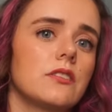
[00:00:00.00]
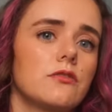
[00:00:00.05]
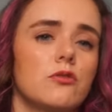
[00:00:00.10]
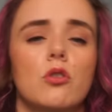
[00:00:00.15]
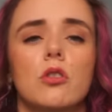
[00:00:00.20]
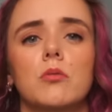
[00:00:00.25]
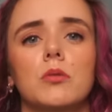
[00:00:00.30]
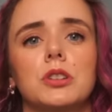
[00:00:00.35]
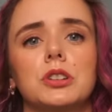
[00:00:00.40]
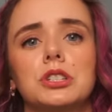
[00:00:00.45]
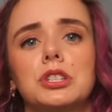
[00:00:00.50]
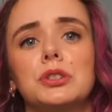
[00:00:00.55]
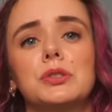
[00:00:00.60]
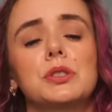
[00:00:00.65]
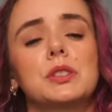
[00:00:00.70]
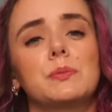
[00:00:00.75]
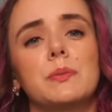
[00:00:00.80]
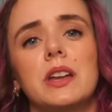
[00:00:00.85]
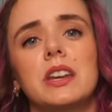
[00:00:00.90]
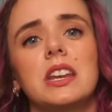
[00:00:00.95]
forward to
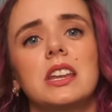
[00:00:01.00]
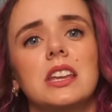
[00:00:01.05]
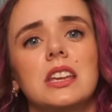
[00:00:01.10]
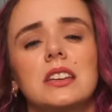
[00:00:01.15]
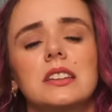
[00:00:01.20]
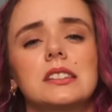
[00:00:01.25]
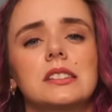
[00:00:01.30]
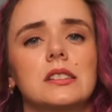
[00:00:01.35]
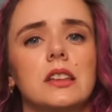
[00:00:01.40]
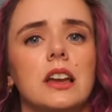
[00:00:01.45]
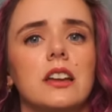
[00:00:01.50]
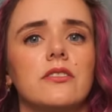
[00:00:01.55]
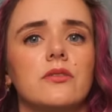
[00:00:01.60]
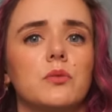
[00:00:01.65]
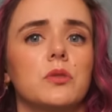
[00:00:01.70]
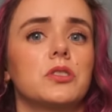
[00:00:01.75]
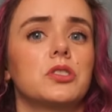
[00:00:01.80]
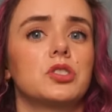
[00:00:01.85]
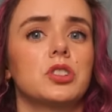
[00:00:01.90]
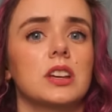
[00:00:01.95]
spending his life
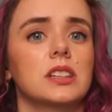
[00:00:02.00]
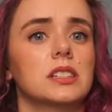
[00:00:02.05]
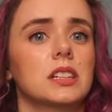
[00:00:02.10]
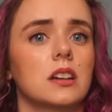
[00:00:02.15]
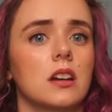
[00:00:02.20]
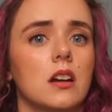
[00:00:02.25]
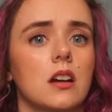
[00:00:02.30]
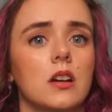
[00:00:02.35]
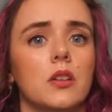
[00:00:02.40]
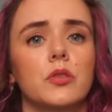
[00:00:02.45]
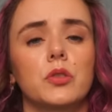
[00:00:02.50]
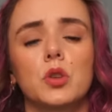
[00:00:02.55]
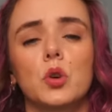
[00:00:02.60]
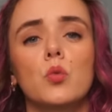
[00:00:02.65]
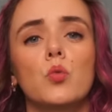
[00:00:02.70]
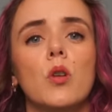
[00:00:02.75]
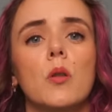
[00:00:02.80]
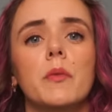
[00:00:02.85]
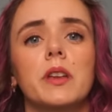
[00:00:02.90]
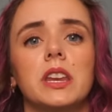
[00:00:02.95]
with Jessica, the
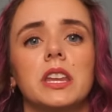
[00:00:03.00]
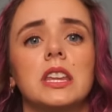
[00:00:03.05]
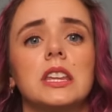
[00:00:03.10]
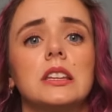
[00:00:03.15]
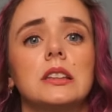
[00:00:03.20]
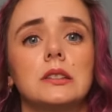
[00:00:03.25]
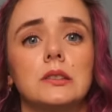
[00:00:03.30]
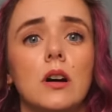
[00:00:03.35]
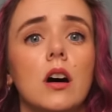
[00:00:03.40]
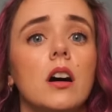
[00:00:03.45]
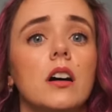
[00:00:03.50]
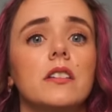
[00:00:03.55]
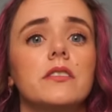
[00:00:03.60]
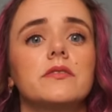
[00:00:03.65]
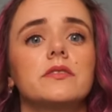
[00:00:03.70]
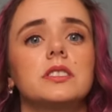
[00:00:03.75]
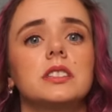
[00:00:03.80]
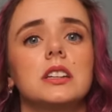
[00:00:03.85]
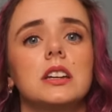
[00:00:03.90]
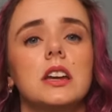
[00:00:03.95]
woman he
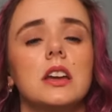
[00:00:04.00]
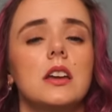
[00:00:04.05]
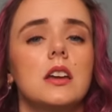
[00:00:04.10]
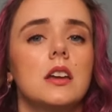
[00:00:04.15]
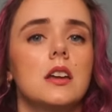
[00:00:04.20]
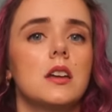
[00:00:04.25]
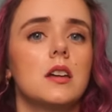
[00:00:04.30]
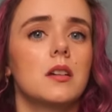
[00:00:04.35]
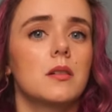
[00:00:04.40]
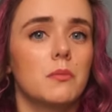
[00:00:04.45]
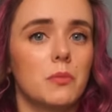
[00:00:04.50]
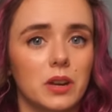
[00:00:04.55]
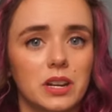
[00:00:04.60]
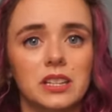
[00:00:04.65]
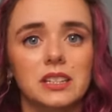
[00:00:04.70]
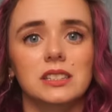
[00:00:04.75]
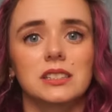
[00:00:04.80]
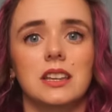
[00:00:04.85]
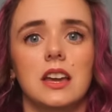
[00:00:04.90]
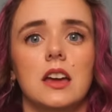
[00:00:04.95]
loved. But
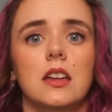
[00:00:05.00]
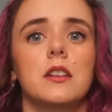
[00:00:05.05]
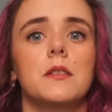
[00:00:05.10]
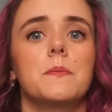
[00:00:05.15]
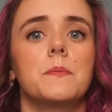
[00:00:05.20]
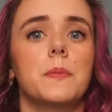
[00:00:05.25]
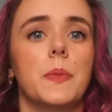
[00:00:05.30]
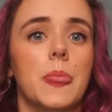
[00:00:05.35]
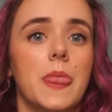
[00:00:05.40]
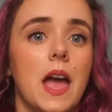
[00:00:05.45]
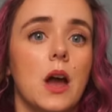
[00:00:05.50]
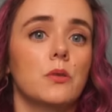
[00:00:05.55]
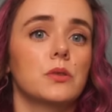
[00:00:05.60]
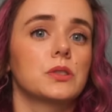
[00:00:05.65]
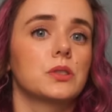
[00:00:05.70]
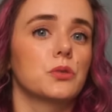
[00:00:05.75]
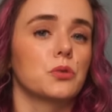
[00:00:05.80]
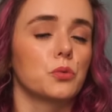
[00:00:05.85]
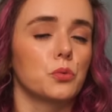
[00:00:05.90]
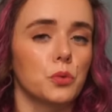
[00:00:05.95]
instead, that
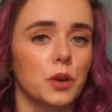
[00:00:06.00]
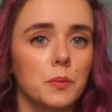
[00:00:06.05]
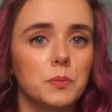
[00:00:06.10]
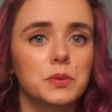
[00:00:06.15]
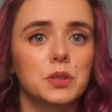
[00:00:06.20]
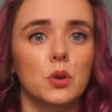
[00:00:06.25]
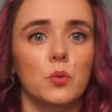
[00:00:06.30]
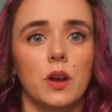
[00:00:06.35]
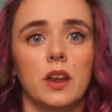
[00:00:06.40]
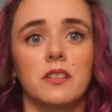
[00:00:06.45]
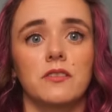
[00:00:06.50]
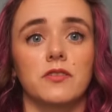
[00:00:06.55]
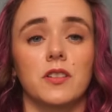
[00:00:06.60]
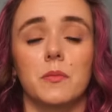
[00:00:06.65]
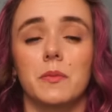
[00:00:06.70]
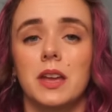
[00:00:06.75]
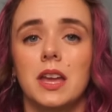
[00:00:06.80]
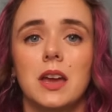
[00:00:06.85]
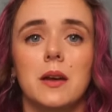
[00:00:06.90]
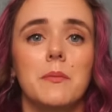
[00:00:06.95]
was ripped away from
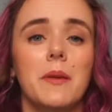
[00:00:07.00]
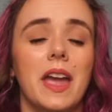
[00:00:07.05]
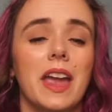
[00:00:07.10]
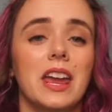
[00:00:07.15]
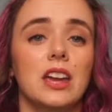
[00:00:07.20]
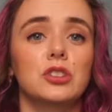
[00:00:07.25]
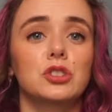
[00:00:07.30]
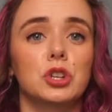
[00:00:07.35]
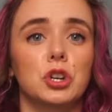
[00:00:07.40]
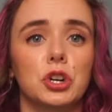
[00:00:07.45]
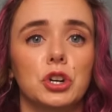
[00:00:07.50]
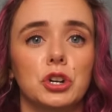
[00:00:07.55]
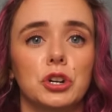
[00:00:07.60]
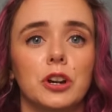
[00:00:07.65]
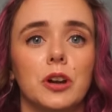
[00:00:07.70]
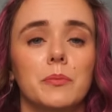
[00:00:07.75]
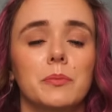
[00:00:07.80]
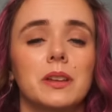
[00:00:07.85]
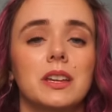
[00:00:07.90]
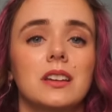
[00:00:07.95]
him and
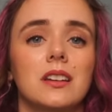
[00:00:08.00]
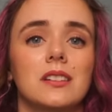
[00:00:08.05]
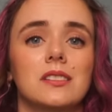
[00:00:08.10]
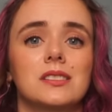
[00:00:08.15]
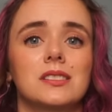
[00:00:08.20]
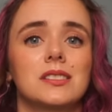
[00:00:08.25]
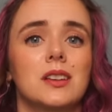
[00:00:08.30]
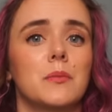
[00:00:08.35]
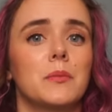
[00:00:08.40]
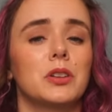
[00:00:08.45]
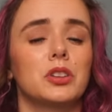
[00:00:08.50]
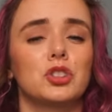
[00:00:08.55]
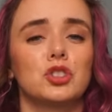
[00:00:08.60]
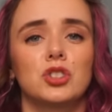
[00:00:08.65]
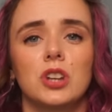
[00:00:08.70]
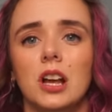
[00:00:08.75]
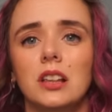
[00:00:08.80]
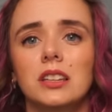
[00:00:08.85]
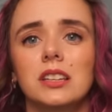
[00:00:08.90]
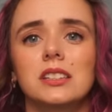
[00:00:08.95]
her because some
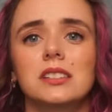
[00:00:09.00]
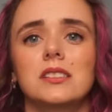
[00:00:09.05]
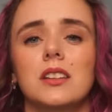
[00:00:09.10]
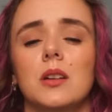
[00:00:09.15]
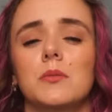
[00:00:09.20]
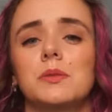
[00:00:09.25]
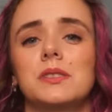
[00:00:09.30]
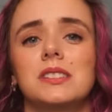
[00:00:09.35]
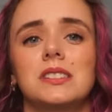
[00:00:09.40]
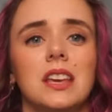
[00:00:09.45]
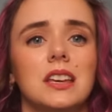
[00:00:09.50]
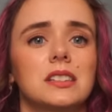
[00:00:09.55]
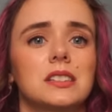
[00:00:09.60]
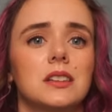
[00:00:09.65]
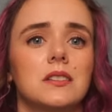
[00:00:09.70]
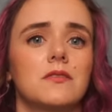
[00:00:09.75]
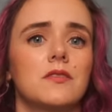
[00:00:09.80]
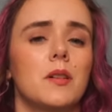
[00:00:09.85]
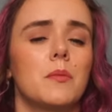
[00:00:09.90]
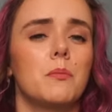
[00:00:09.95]
jealous,
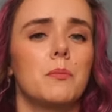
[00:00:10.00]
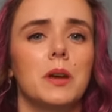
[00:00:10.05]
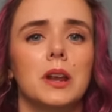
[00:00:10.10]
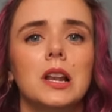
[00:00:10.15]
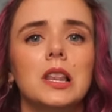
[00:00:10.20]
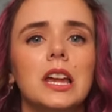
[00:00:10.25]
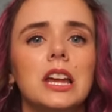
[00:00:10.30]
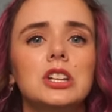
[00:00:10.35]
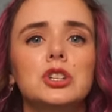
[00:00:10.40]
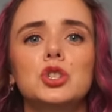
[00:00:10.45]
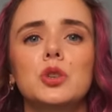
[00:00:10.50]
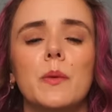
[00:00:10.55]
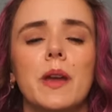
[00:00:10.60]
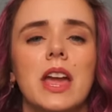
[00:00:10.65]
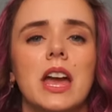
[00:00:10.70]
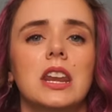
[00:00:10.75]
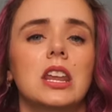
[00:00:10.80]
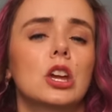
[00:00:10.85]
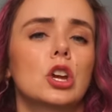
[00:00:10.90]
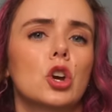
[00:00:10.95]
obsessive, middle-aged
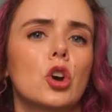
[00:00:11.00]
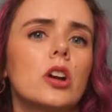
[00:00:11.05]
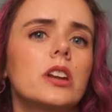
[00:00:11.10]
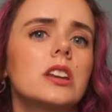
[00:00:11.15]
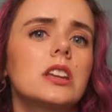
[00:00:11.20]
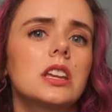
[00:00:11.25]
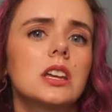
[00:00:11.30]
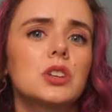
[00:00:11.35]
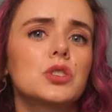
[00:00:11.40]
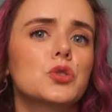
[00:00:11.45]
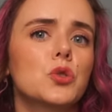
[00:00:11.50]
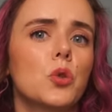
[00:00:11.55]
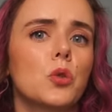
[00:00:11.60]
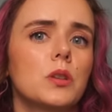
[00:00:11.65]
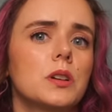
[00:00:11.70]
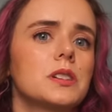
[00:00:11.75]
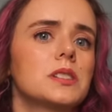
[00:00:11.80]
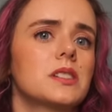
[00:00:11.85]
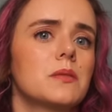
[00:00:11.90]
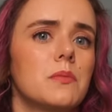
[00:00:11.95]
man couldn't control
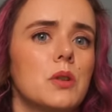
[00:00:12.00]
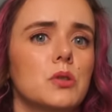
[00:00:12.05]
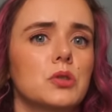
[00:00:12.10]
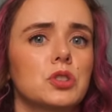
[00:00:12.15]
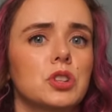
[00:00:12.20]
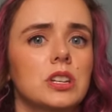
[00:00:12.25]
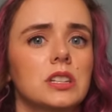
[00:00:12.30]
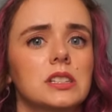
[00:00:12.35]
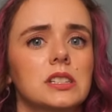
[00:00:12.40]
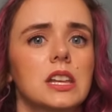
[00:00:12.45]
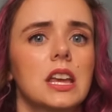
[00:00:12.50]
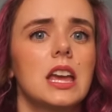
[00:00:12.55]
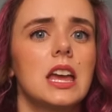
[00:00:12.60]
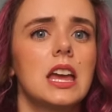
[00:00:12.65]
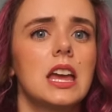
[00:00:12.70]
his emotions